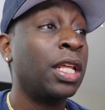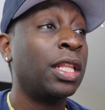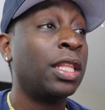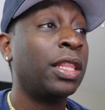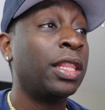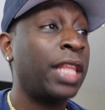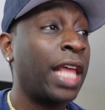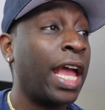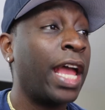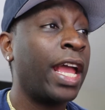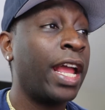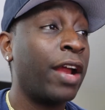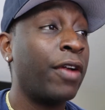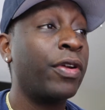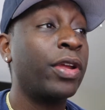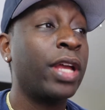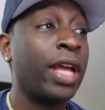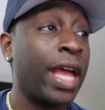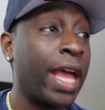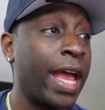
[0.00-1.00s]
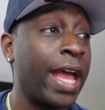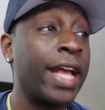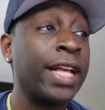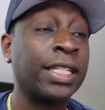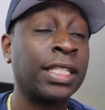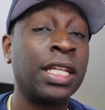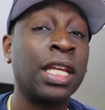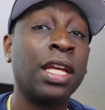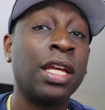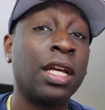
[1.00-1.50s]
that area
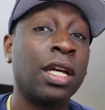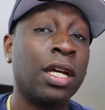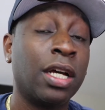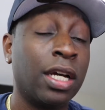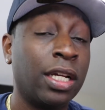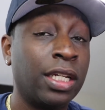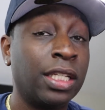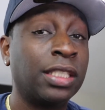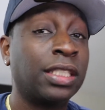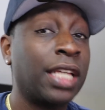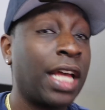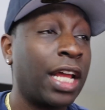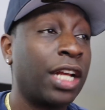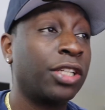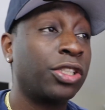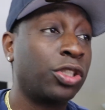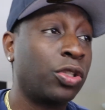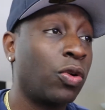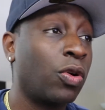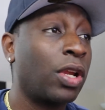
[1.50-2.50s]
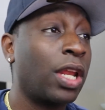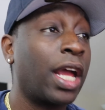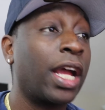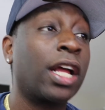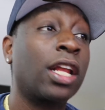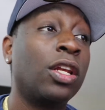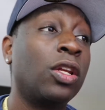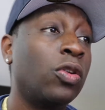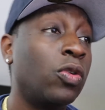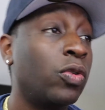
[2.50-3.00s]
has a designer store
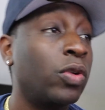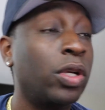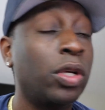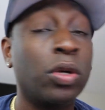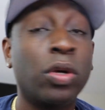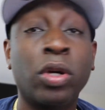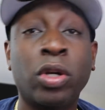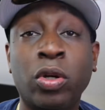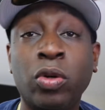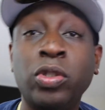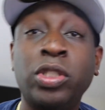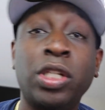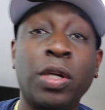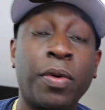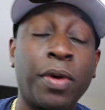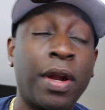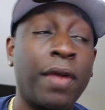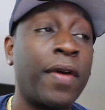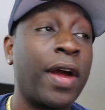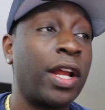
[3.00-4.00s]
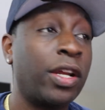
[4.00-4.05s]
like a Louis or a Gucci or whatever,